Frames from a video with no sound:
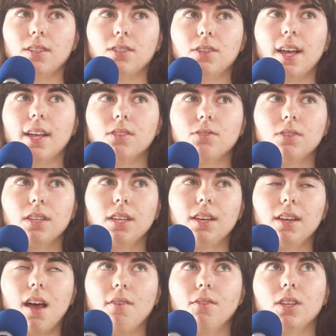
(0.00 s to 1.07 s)
so that's
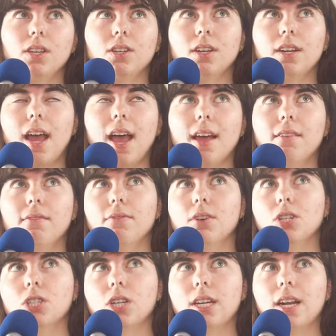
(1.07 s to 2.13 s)
really a really good
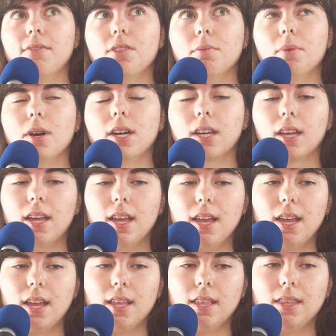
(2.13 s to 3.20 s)
version of the book.
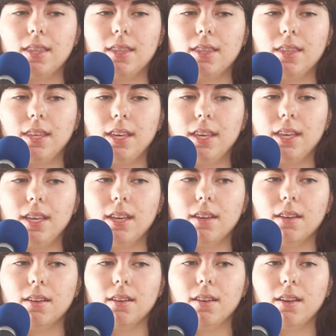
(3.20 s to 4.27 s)

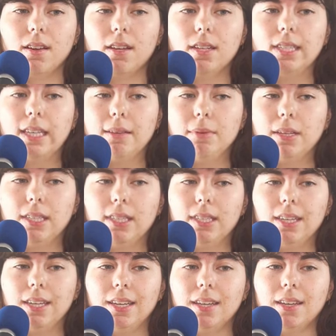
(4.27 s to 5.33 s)
The
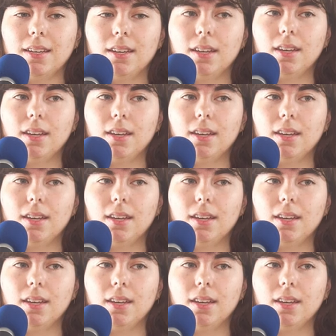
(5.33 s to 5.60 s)
CBC